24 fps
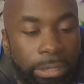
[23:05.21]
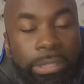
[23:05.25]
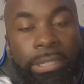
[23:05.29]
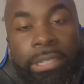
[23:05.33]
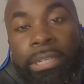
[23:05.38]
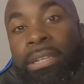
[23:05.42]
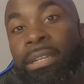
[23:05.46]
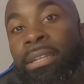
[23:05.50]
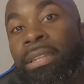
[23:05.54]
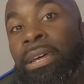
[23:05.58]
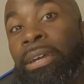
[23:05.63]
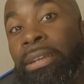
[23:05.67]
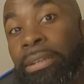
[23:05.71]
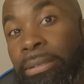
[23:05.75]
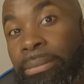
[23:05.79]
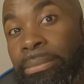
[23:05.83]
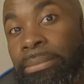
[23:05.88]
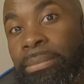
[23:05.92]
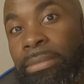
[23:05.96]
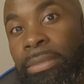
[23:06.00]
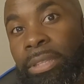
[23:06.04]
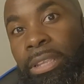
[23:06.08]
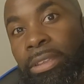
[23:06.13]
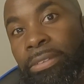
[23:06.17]
You're gonna like
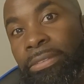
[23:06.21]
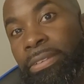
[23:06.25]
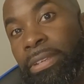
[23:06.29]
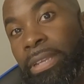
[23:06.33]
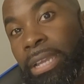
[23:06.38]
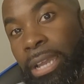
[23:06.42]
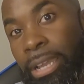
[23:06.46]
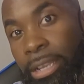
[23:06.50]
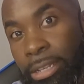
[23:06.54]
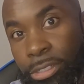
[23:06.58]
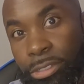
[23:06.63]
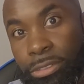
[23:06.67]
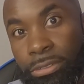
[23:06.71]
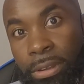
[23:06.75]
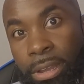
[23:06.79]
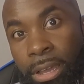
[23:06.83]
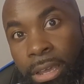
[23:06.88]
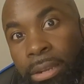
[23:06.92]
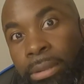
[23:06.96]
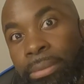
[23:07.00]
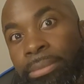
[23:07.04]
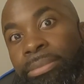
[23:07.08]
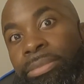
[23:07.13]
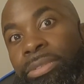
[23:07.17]
them. If you hadn't
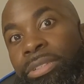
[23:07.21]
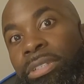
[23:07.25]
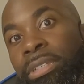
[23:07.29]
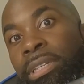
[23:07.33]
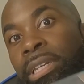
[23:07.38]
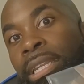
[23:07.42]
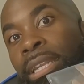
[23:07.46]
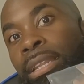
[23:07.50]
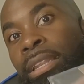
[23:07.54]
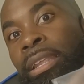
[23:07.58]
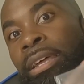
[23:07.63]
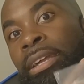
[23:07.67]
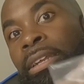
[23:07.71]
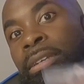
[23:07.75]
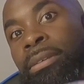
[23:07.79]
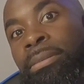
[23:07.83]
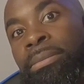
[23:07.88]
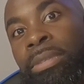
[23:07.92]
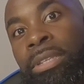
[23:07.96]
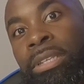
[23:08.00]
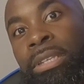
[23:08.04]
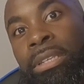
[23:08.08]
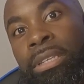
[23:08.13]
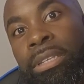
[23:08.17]
tried them, you're gonna like
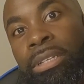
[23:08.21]
them.